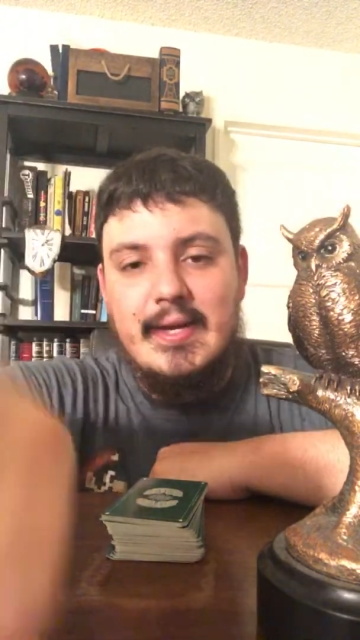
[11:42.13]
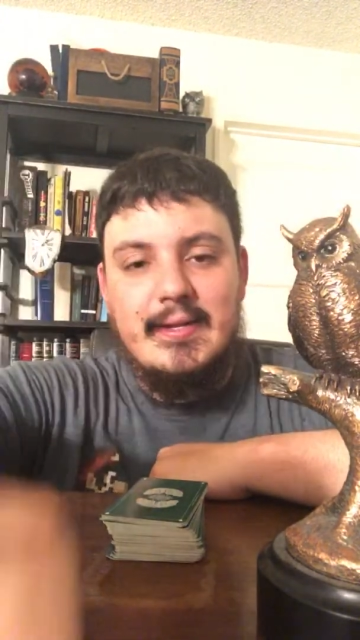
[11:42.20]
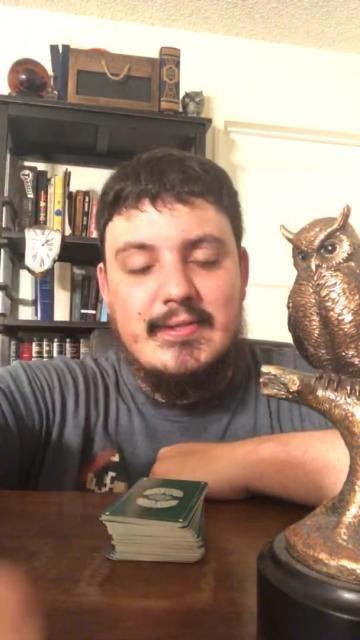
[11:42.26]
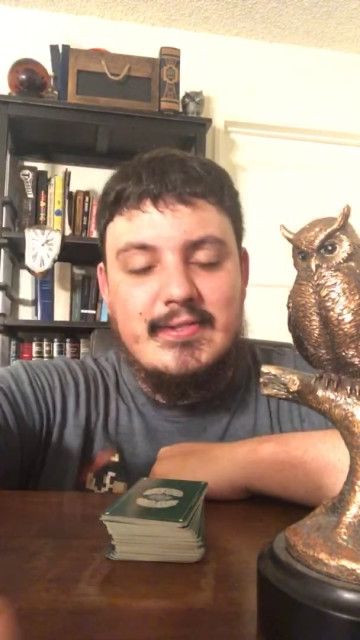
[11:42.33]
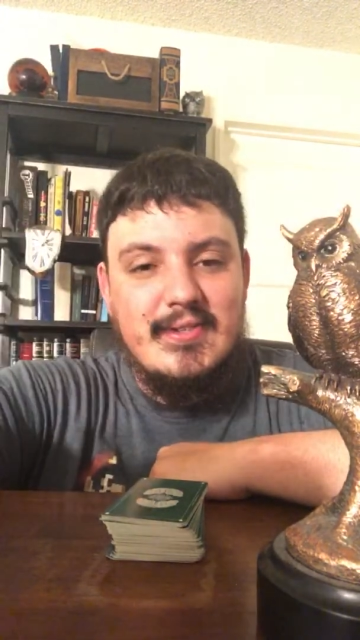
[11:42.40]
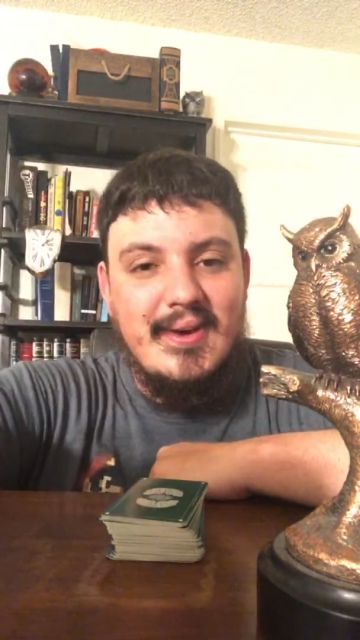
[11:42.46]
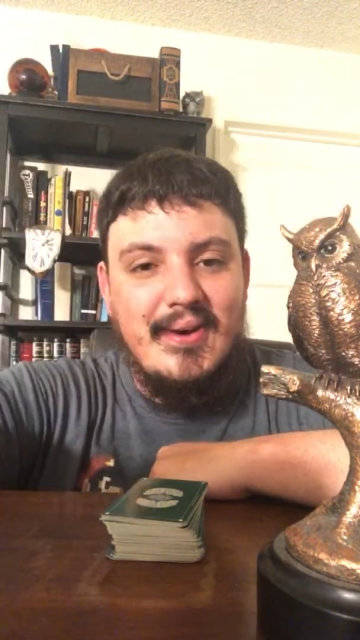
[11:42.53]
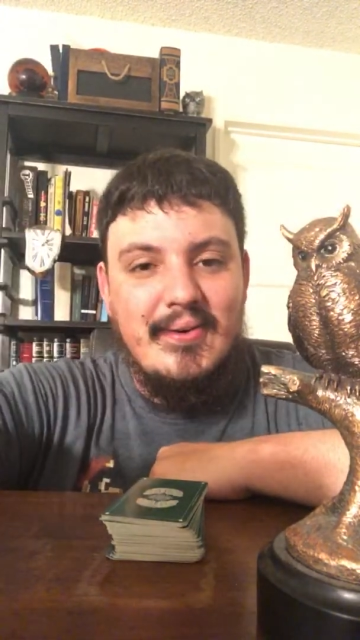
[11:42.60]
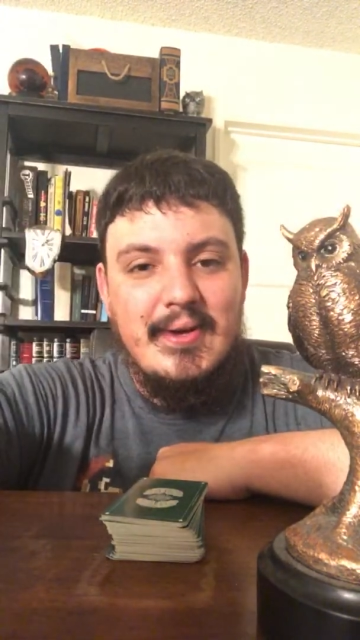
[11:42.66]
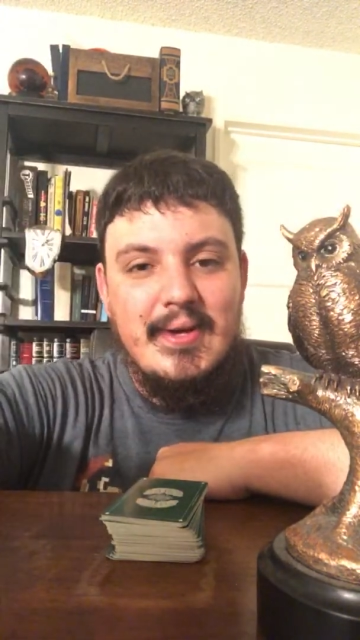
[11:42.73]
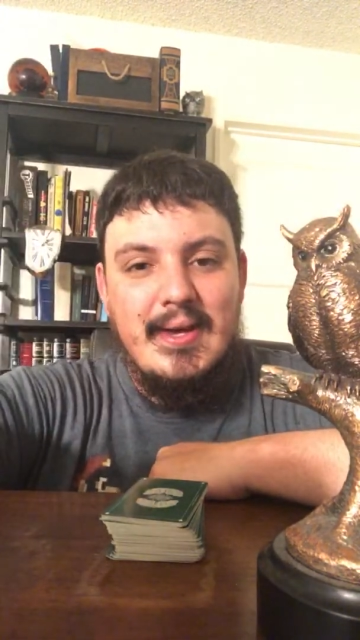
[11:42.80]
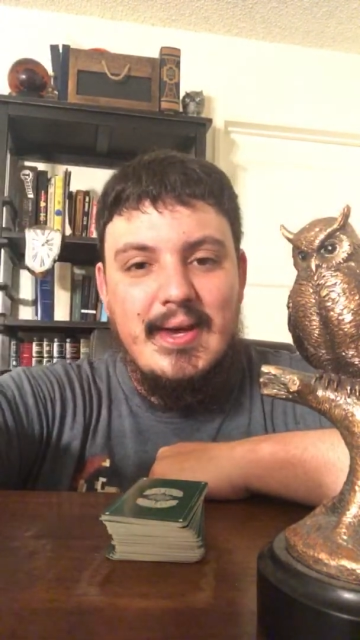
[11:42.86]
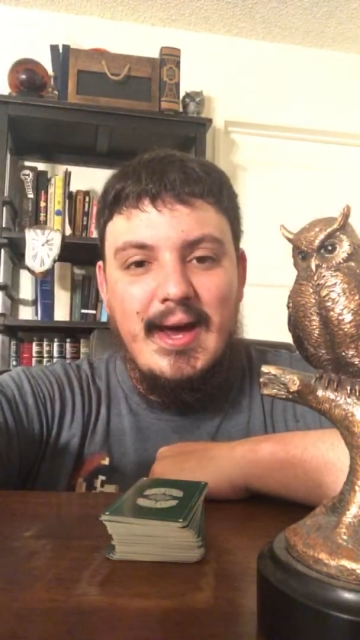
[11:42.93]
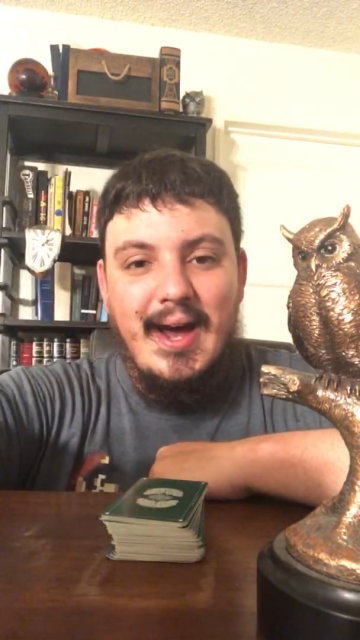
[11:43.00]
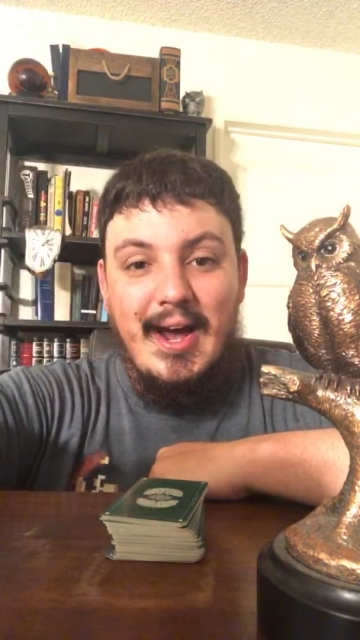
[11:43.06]
And so
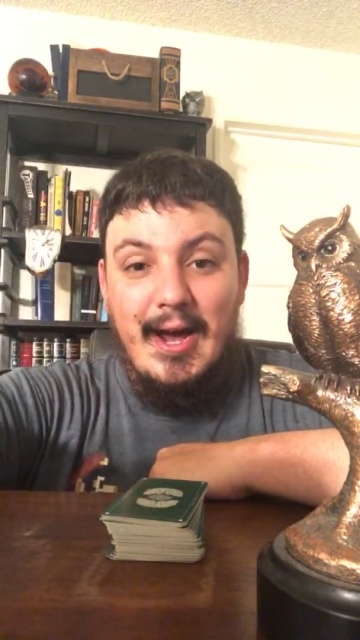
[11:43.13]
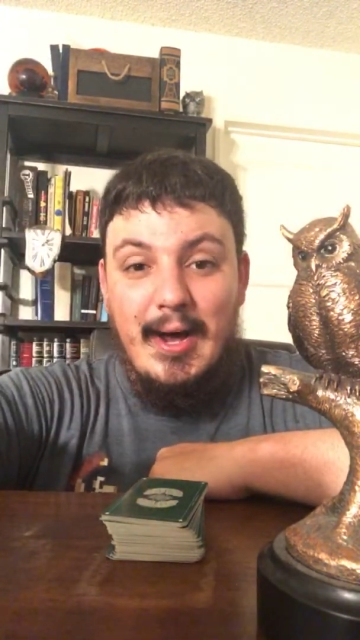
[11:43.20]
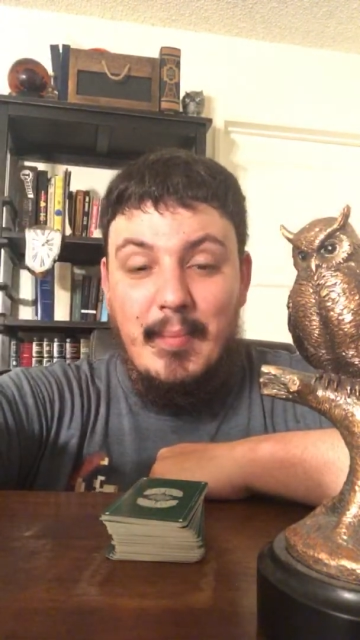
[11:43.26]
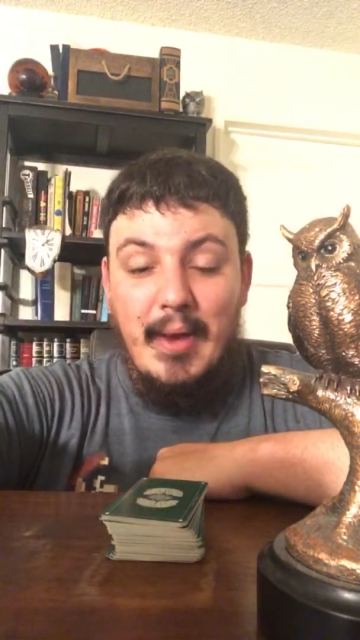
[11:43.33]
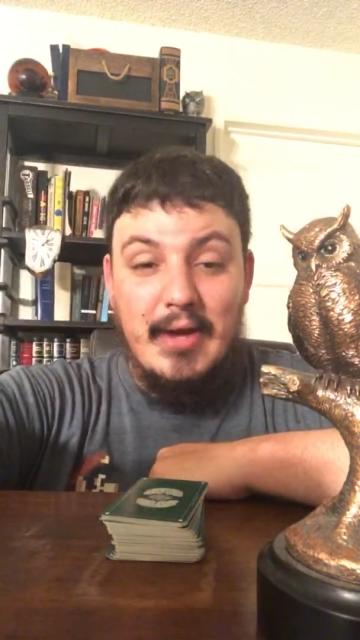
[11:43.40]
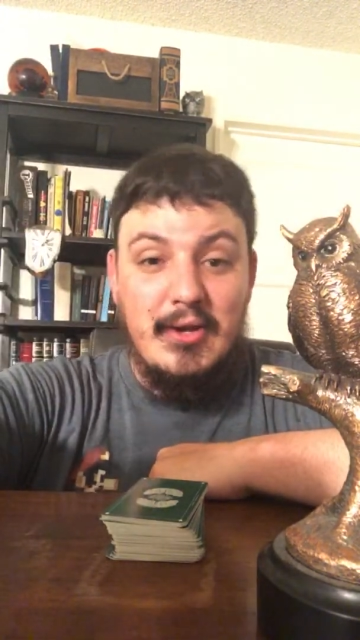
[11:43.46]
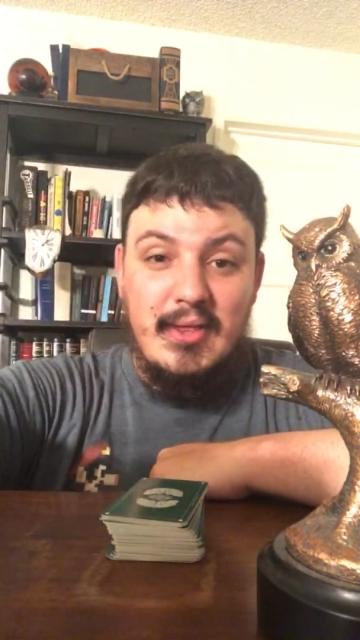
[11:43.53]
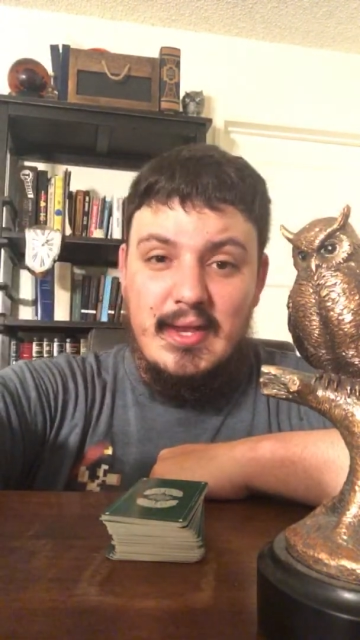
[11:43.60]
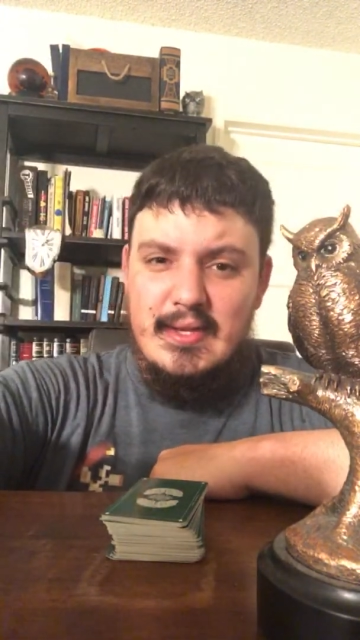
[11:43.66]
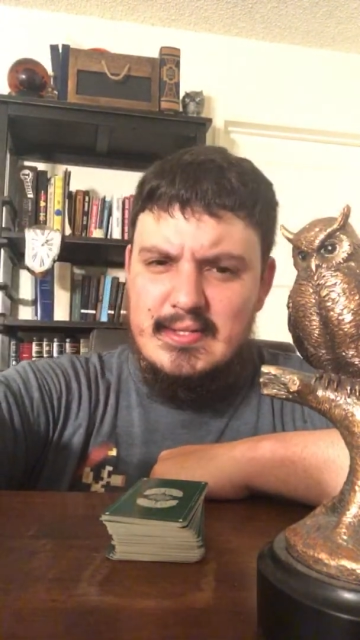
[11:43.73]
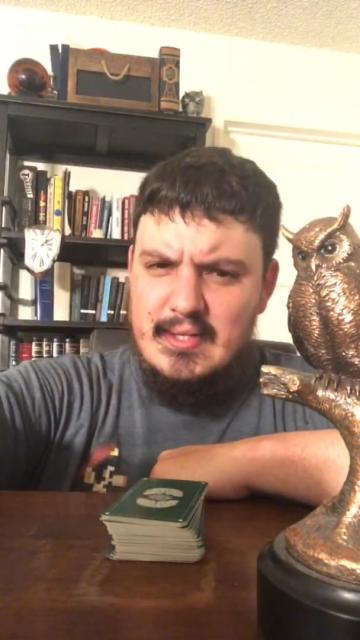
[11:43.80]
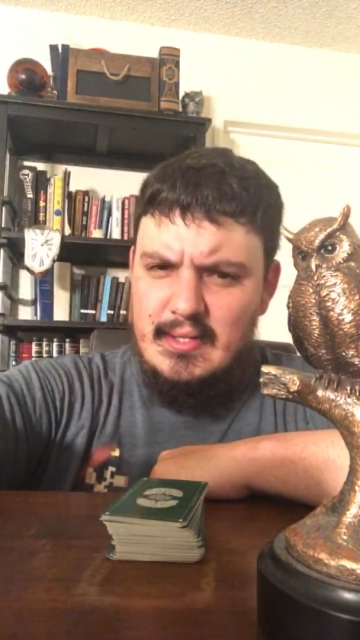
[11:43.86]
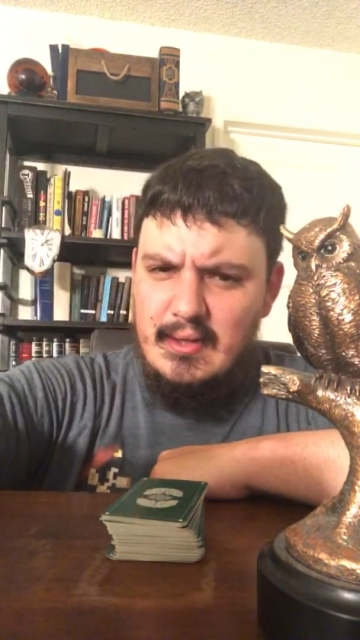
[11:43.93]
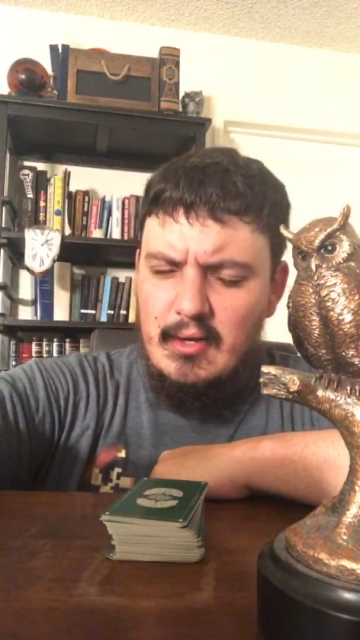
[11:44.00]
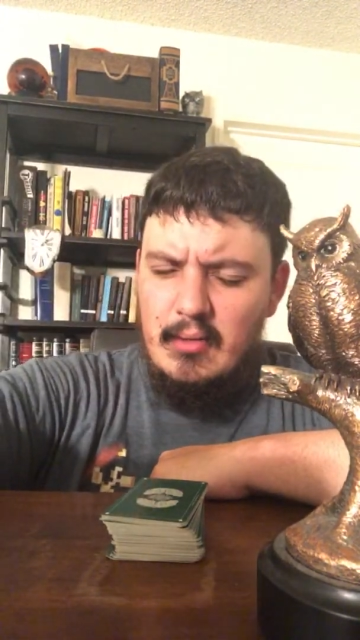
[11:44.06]
I know that is
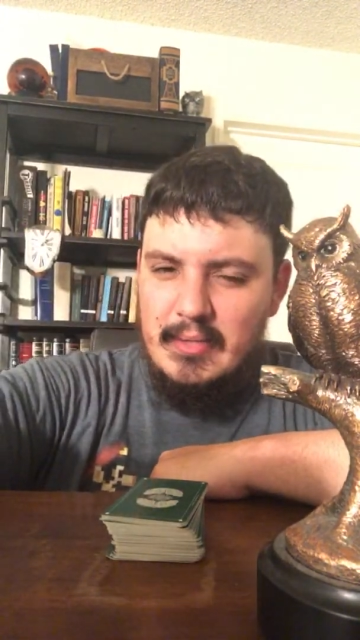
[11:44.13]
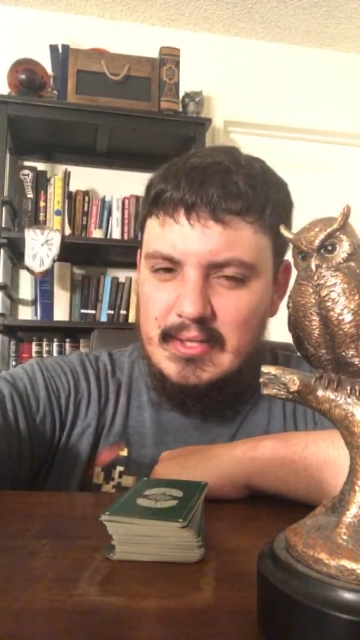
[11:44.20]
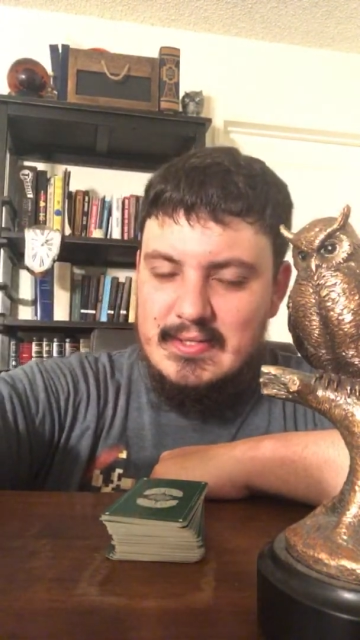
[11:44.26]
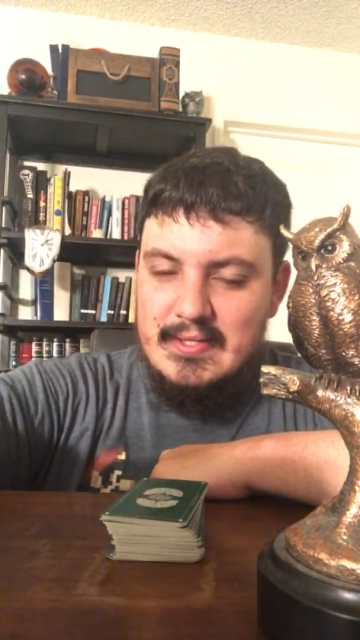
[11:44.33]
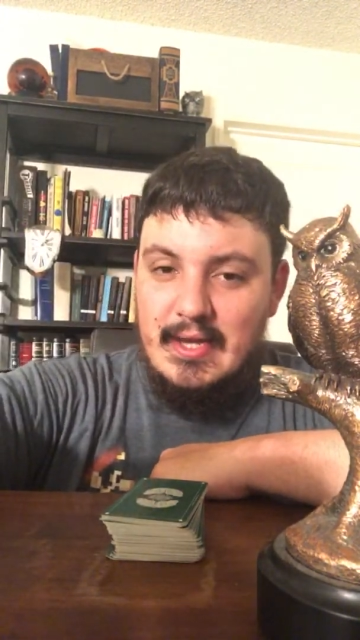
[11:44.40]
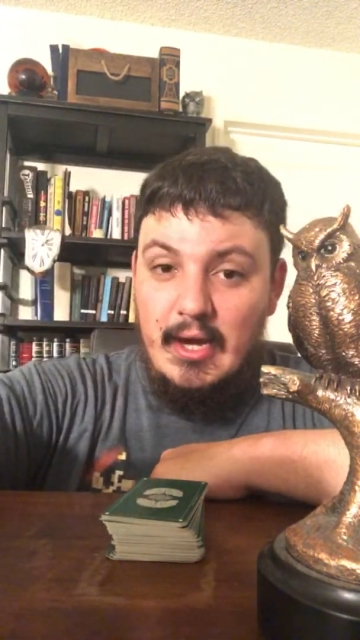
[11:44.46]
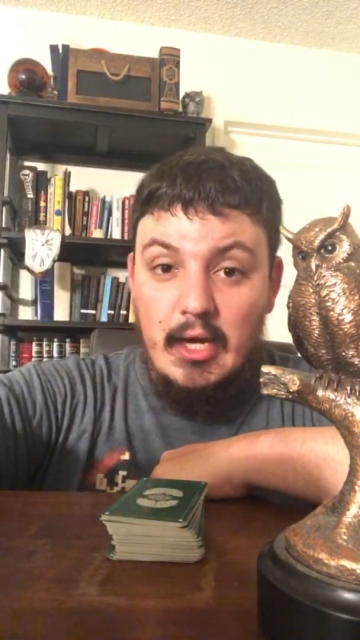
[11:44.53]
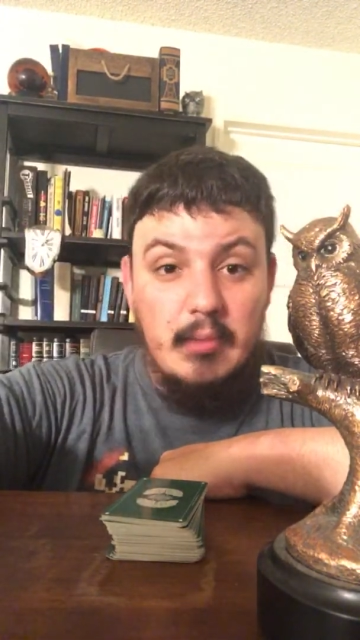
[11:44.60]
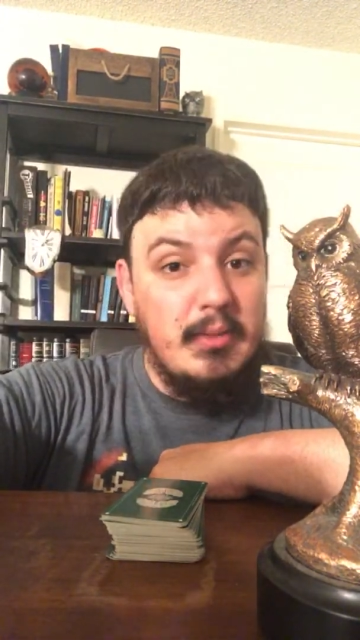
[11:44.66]
a little bit scary,